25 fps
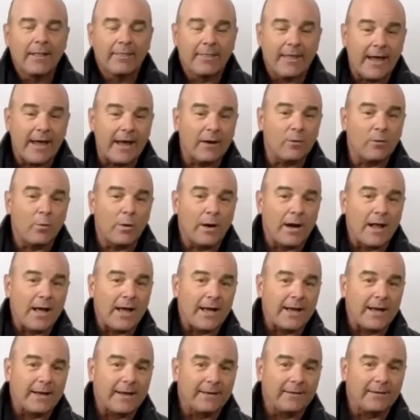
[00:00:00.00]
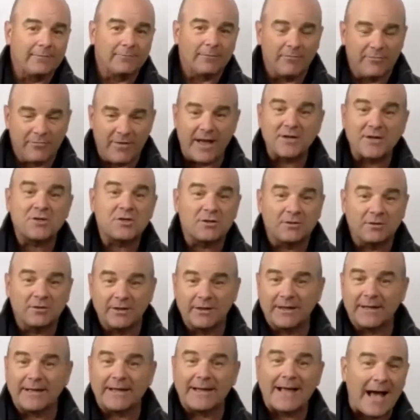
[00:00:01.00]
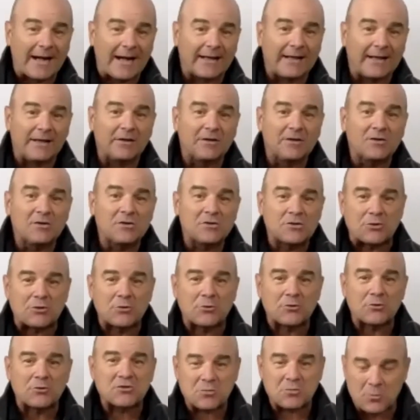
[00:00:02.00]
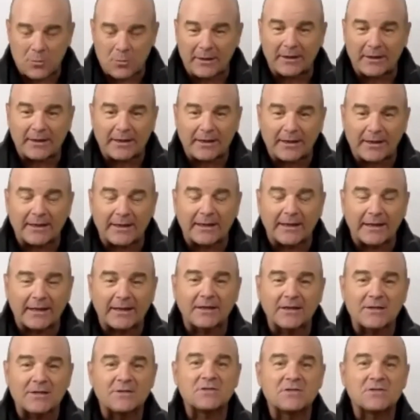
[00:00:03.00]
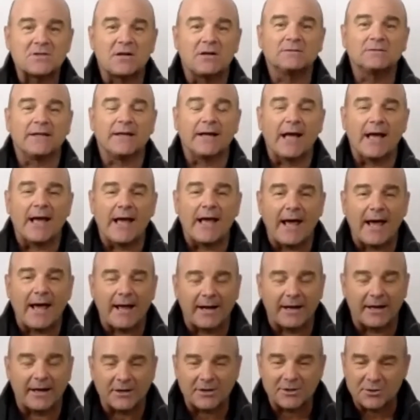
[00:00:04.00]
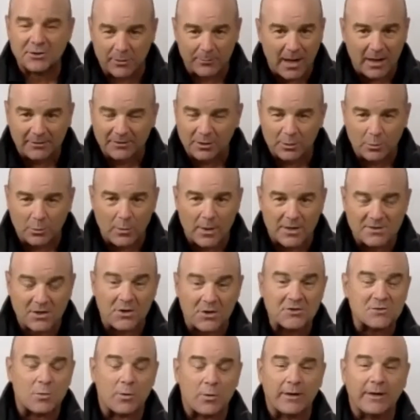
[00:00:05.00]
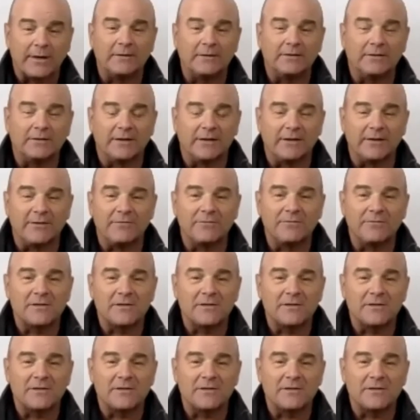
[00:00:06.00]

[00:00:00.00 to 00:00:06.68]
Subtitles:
Then when I eventually got into speaking and consulting, I had a trip out to the West Coast where he lived.